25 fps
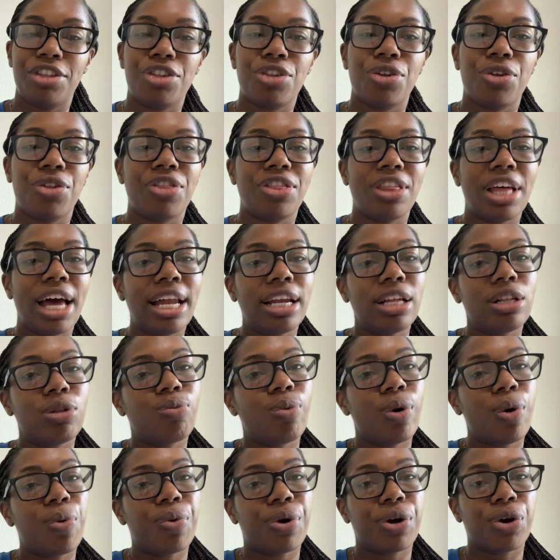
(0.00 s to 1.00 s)
So that is
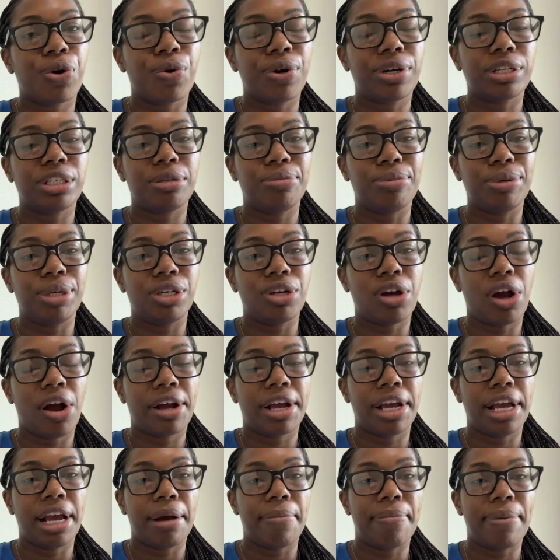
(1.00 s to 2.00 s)
what we're going to be
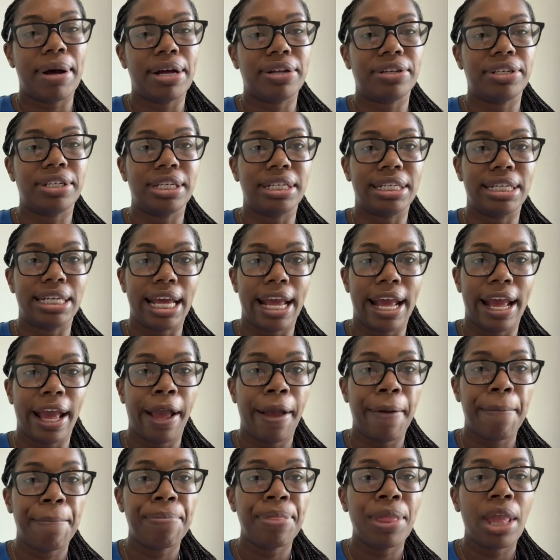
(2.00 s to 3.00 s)
talking about
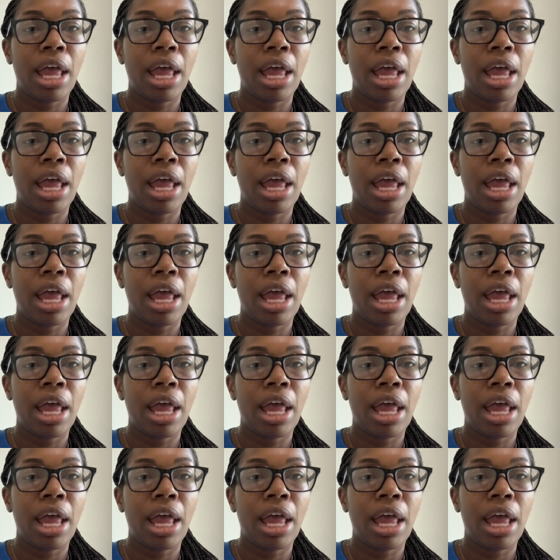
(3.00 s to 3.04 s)
today.